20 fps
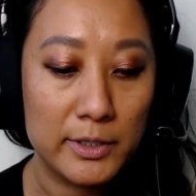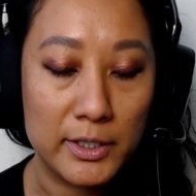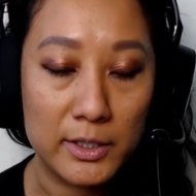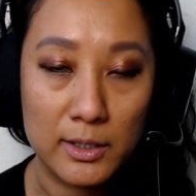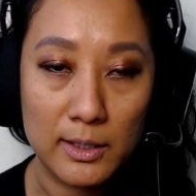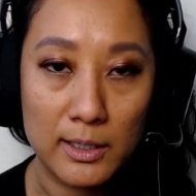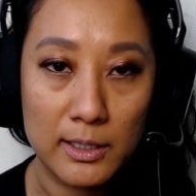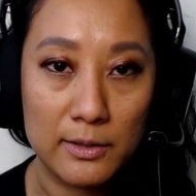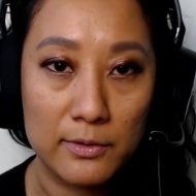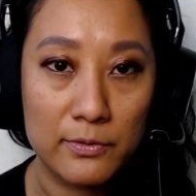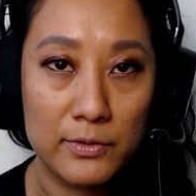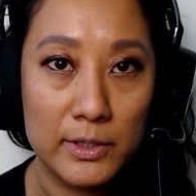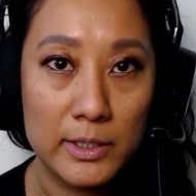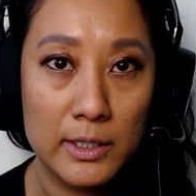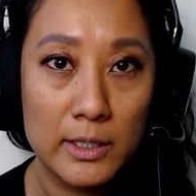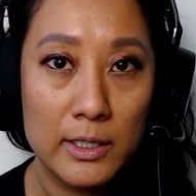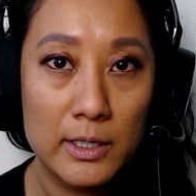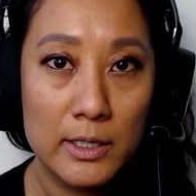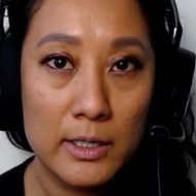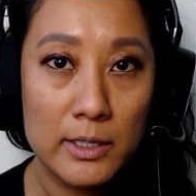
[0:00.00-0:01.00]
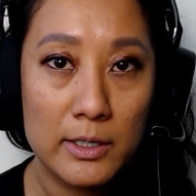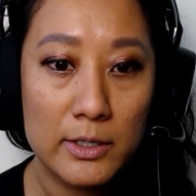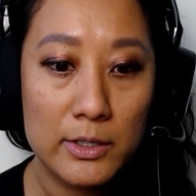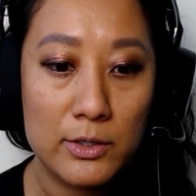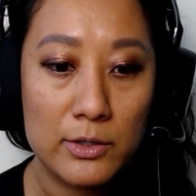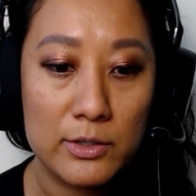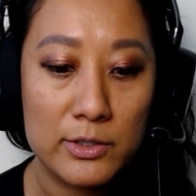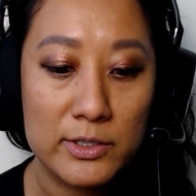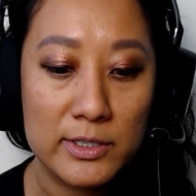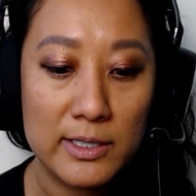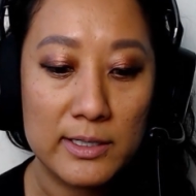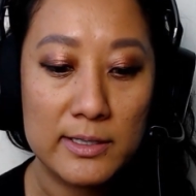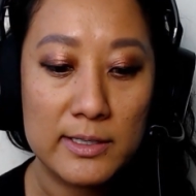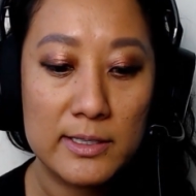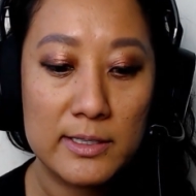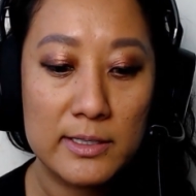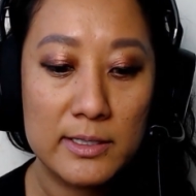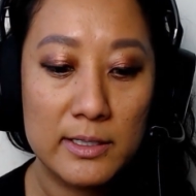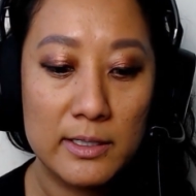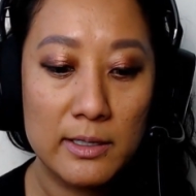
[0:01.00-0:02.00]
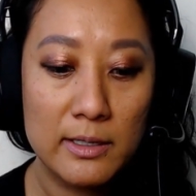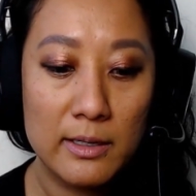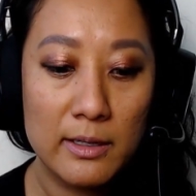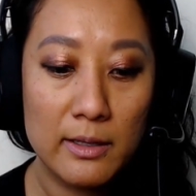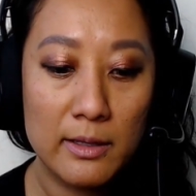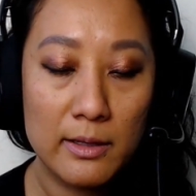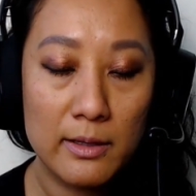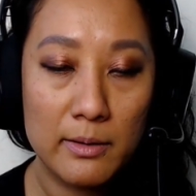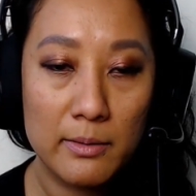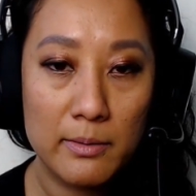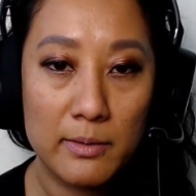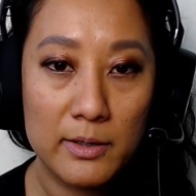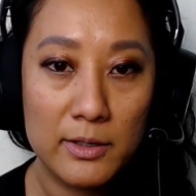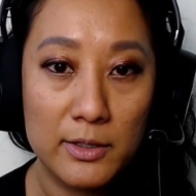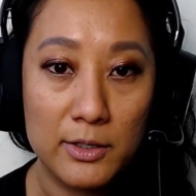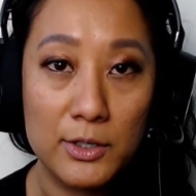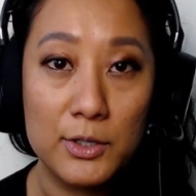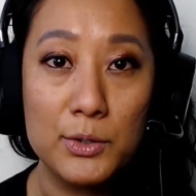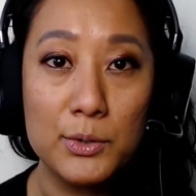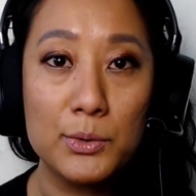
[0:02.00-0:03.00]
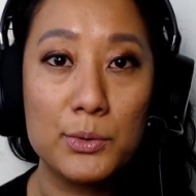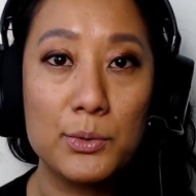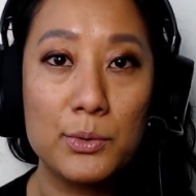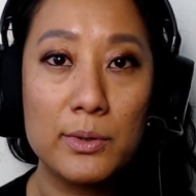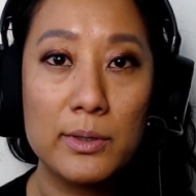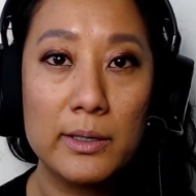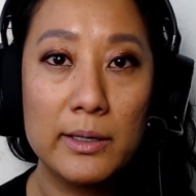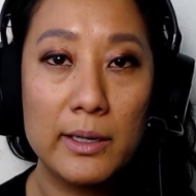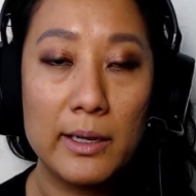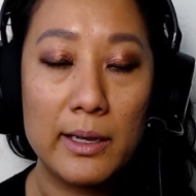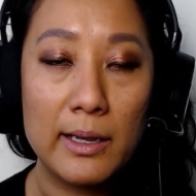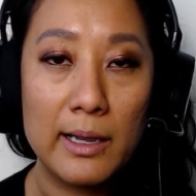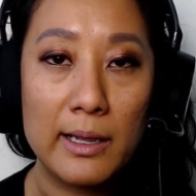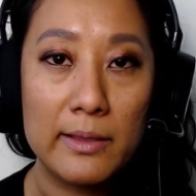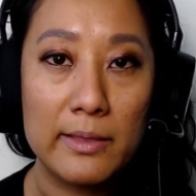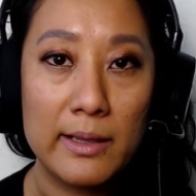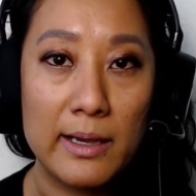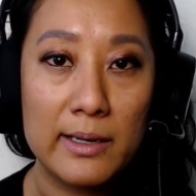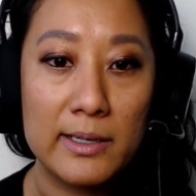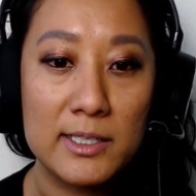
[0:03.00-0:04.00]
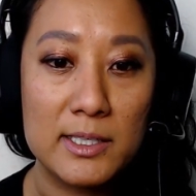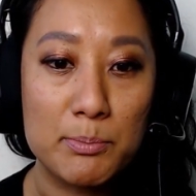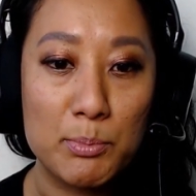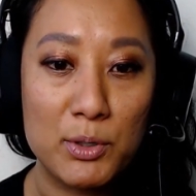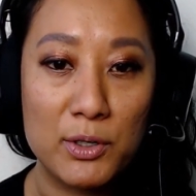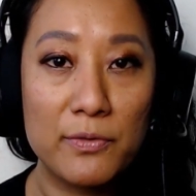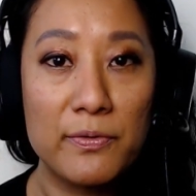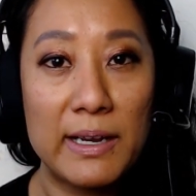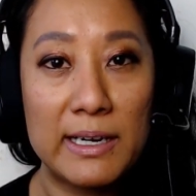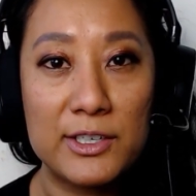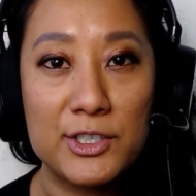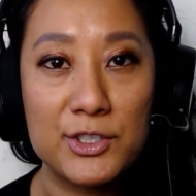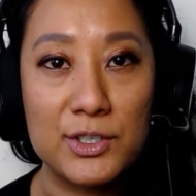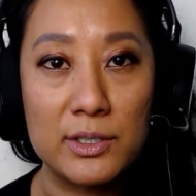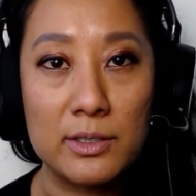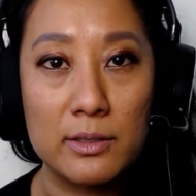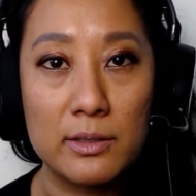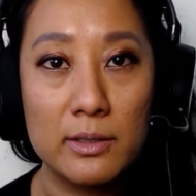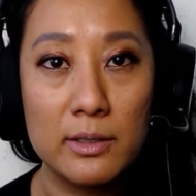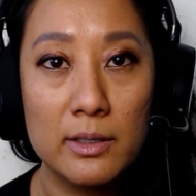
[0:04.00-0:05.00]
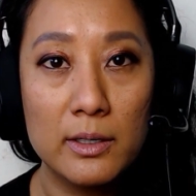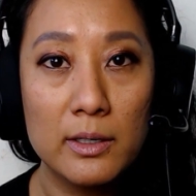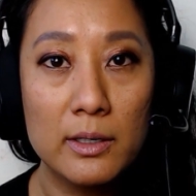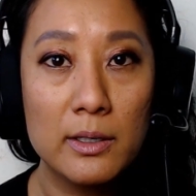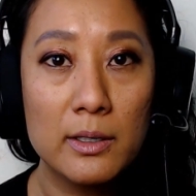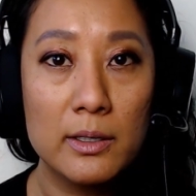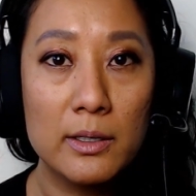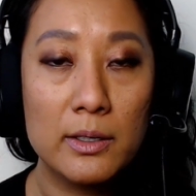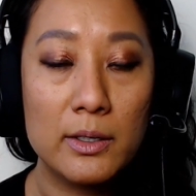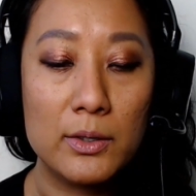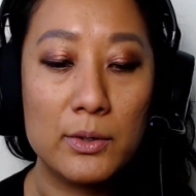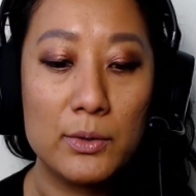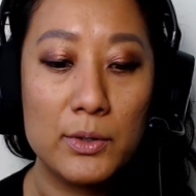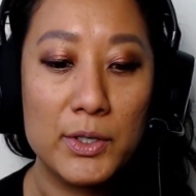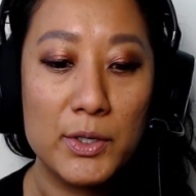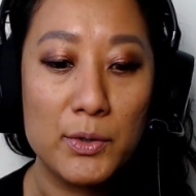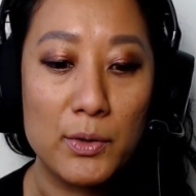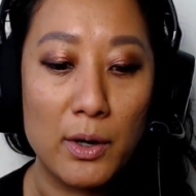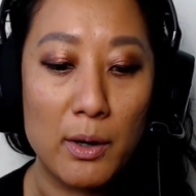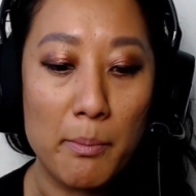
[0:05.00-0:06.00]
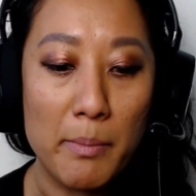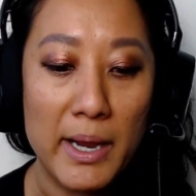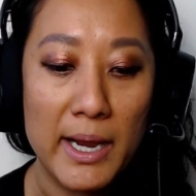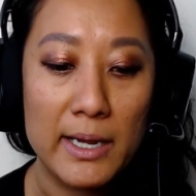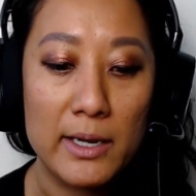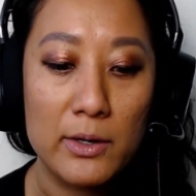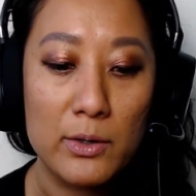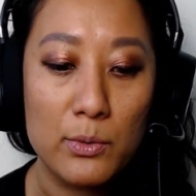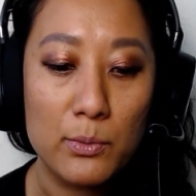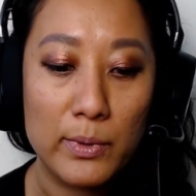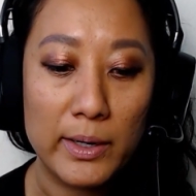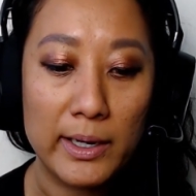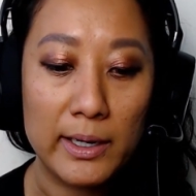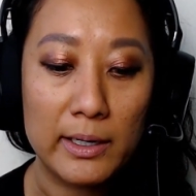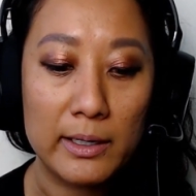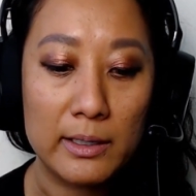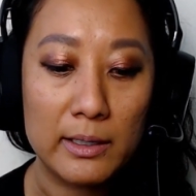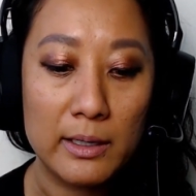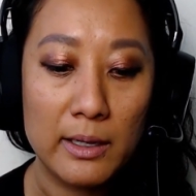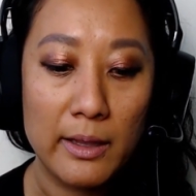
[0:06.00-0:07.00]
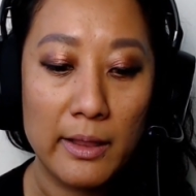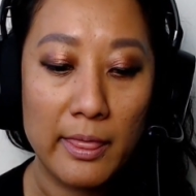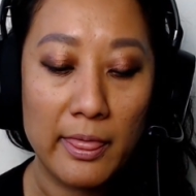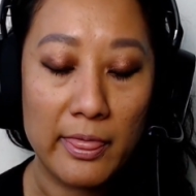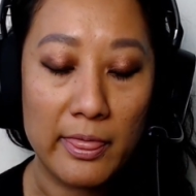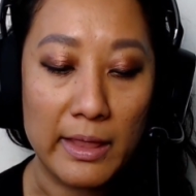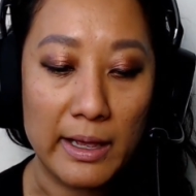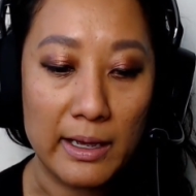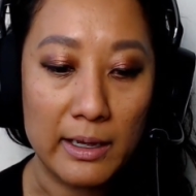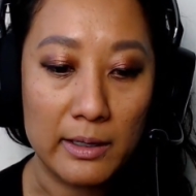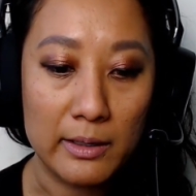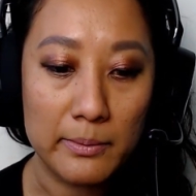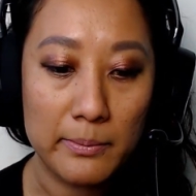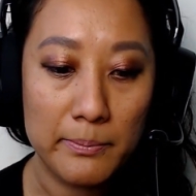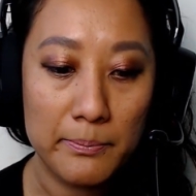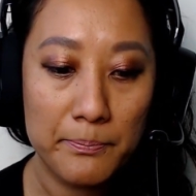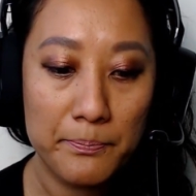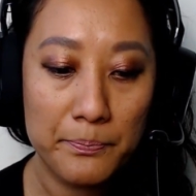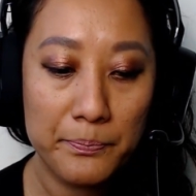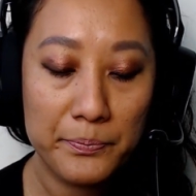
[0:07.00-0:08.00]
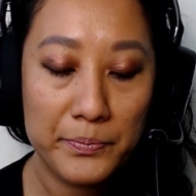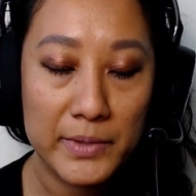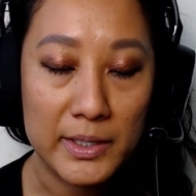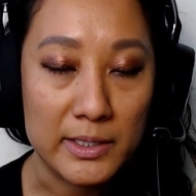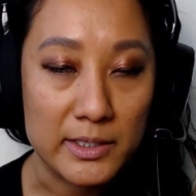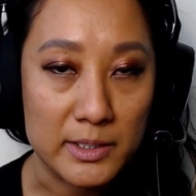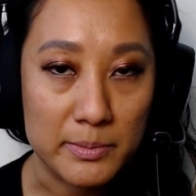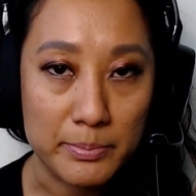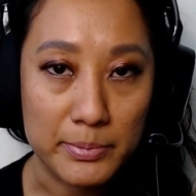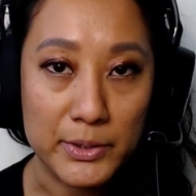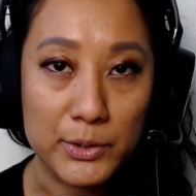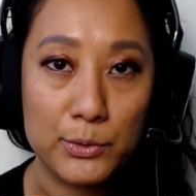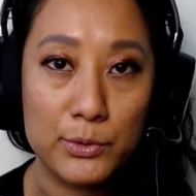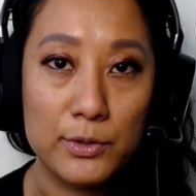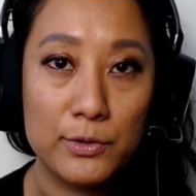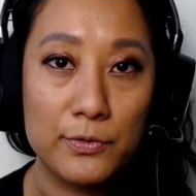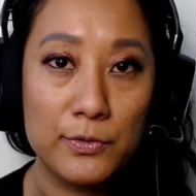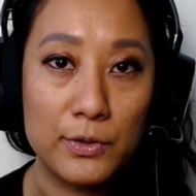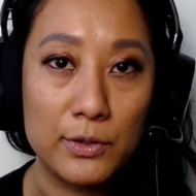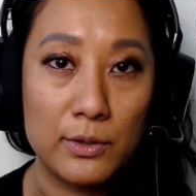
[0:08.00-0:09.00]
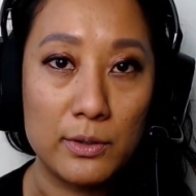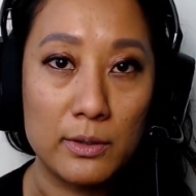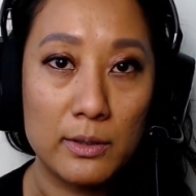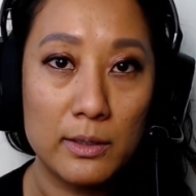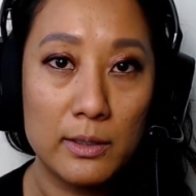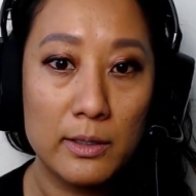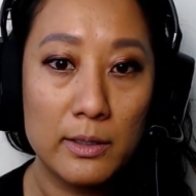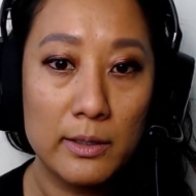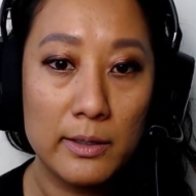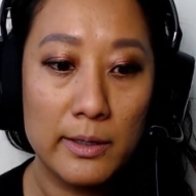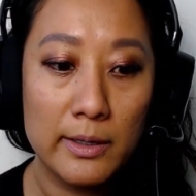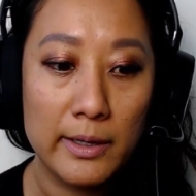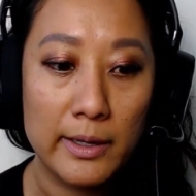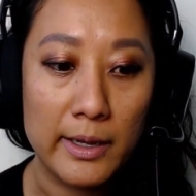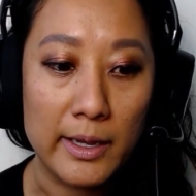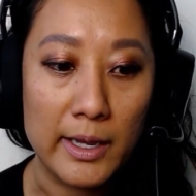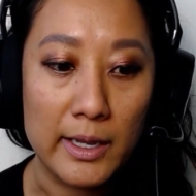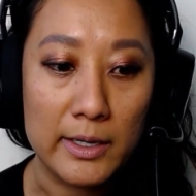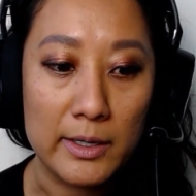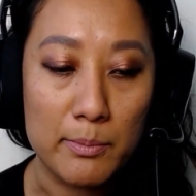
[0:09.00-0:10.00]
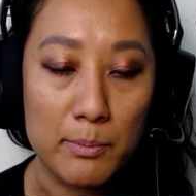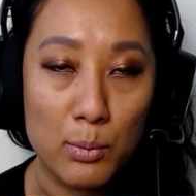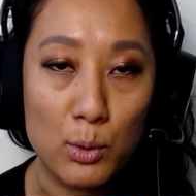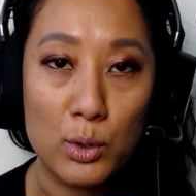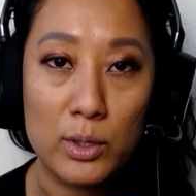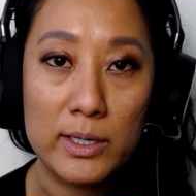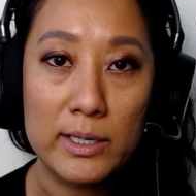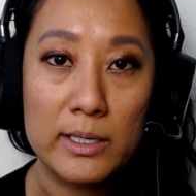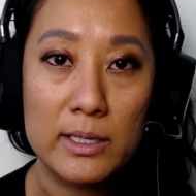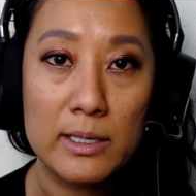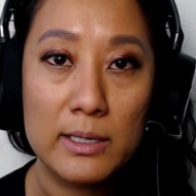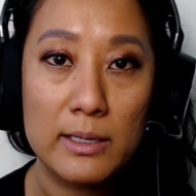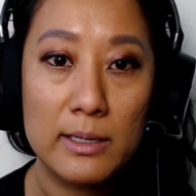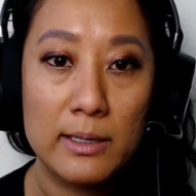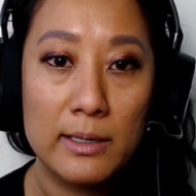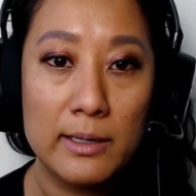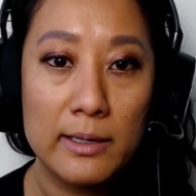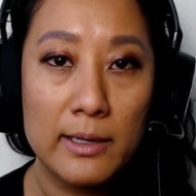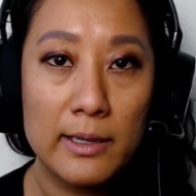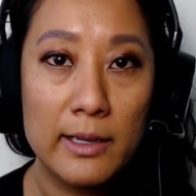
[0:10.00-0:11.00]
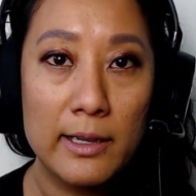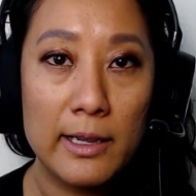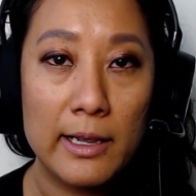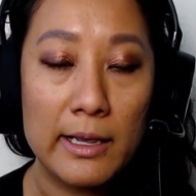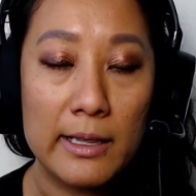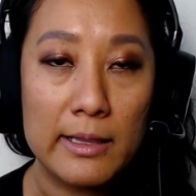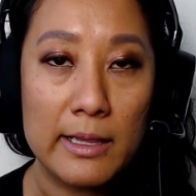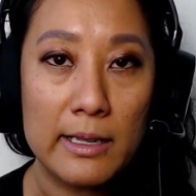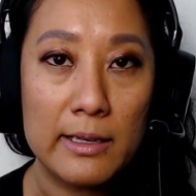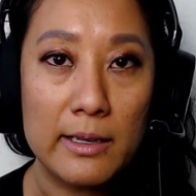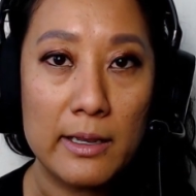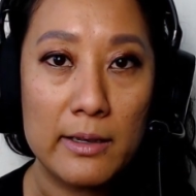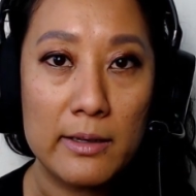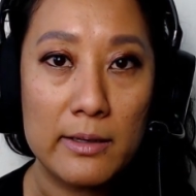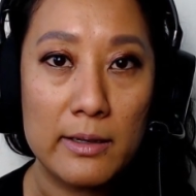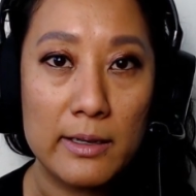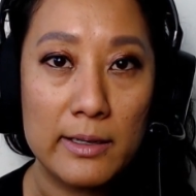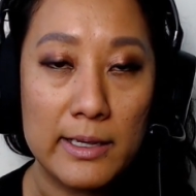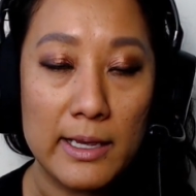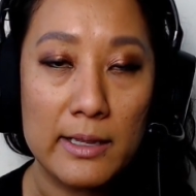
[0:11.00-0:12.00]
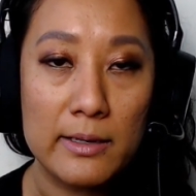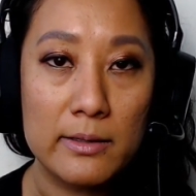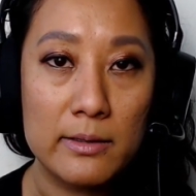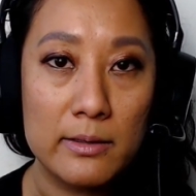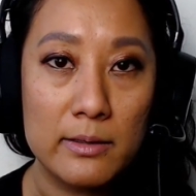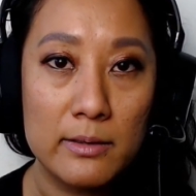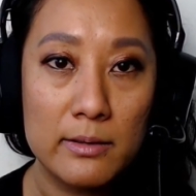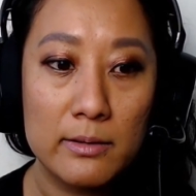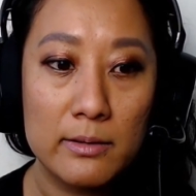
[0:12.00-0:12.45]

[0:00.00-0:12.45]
you're loved, you're just you. And that is perfection. You are made in a way that is beautiful and important. And then again,